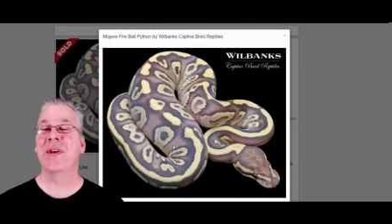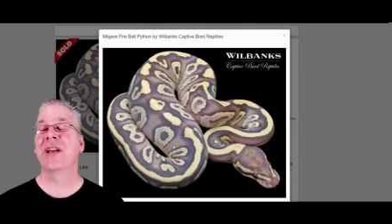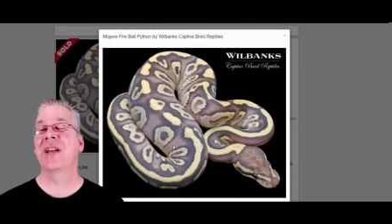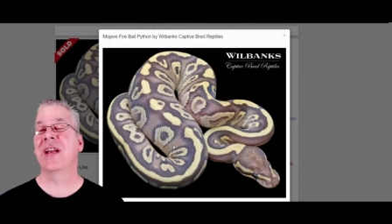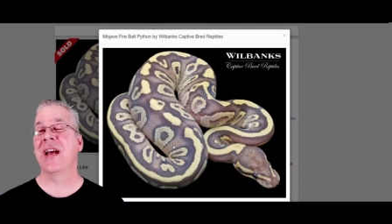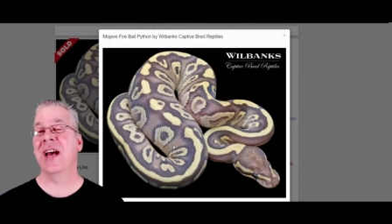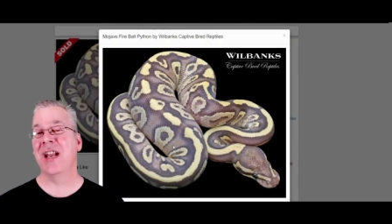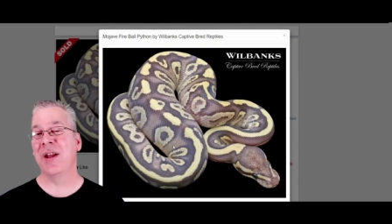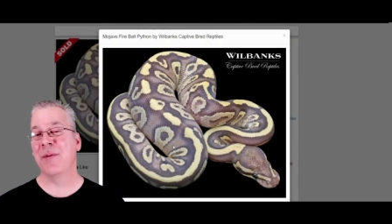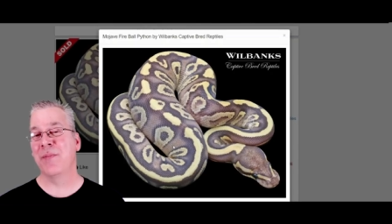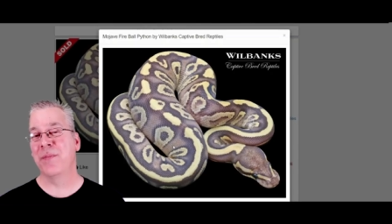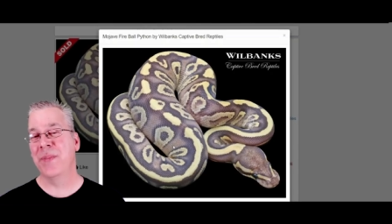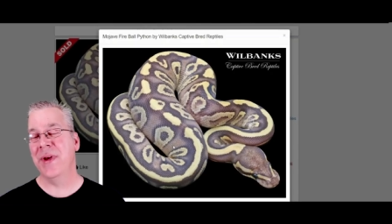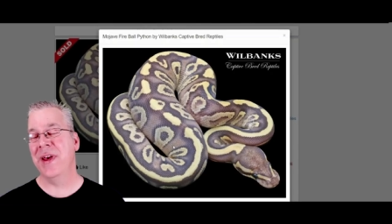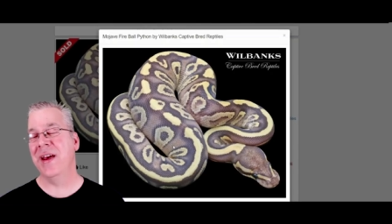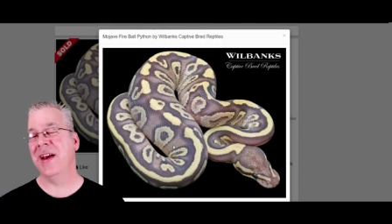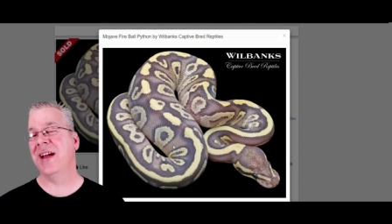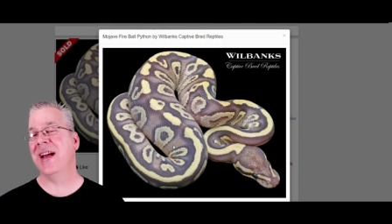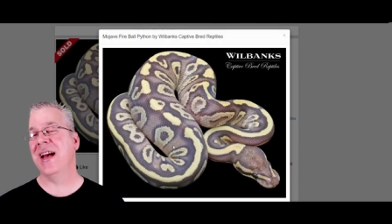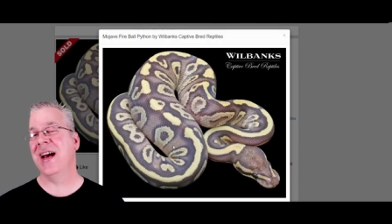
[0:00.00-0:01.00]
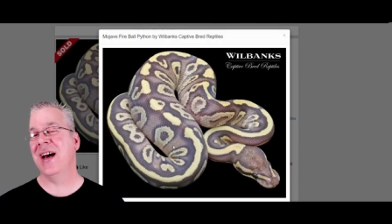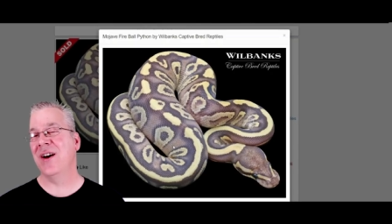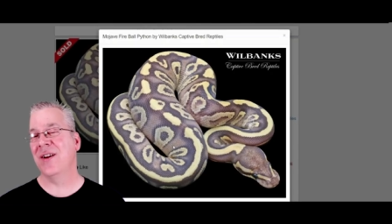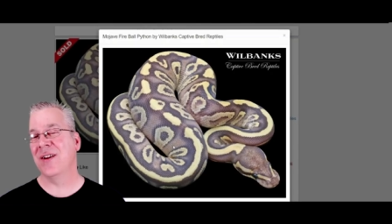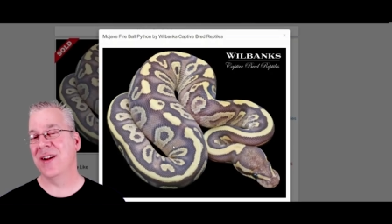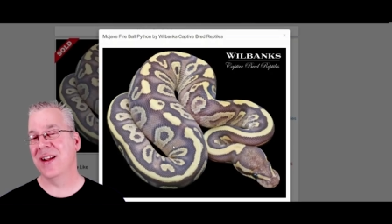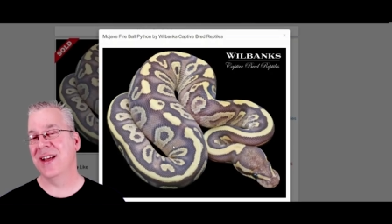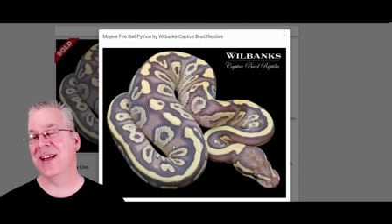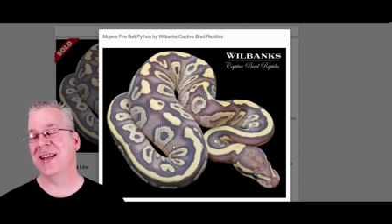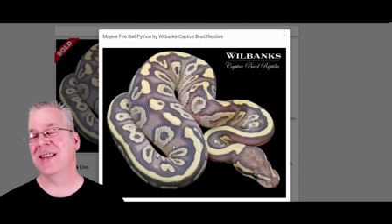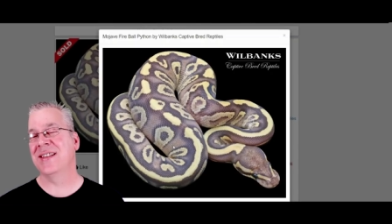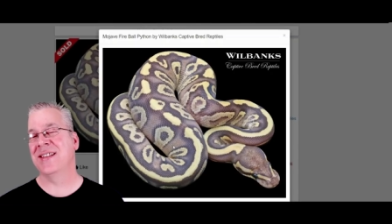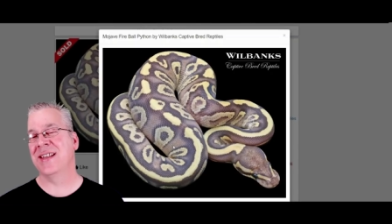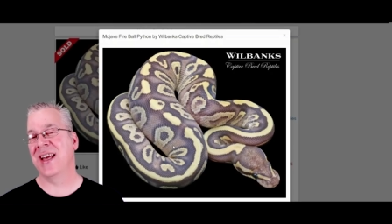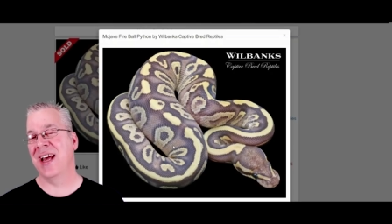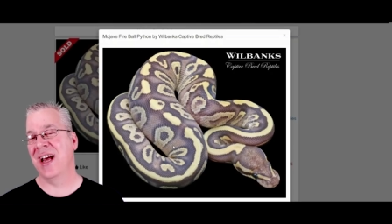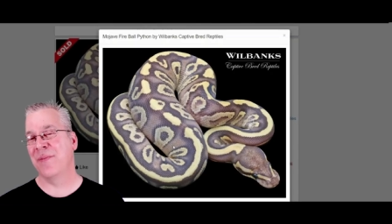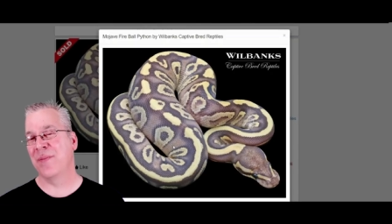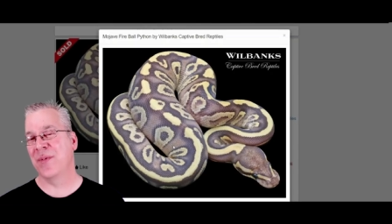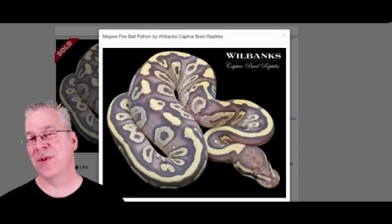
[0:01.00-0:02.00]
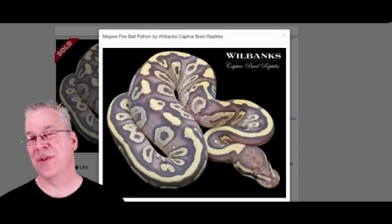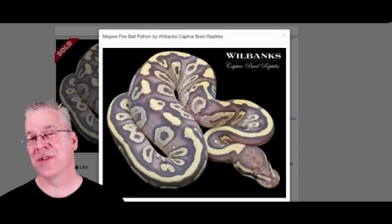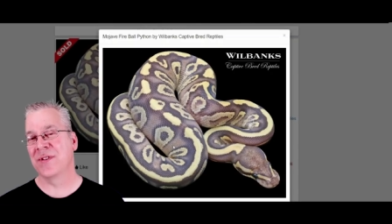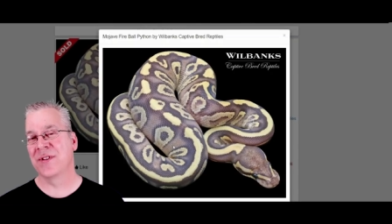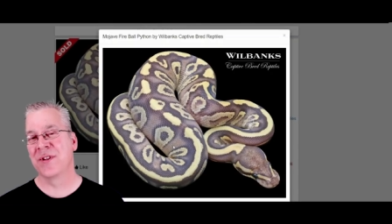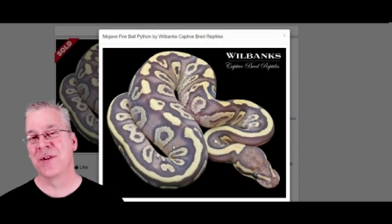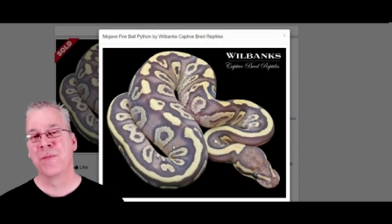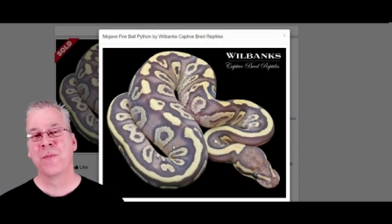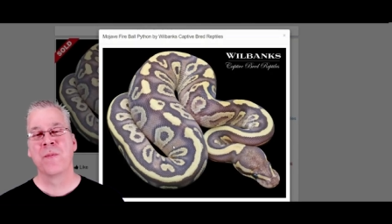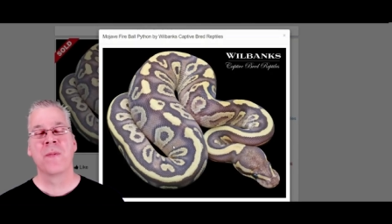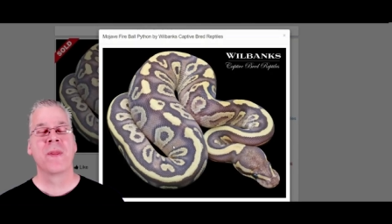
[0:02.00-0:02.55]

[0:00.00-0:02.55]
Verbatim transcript: They kind of pick out examples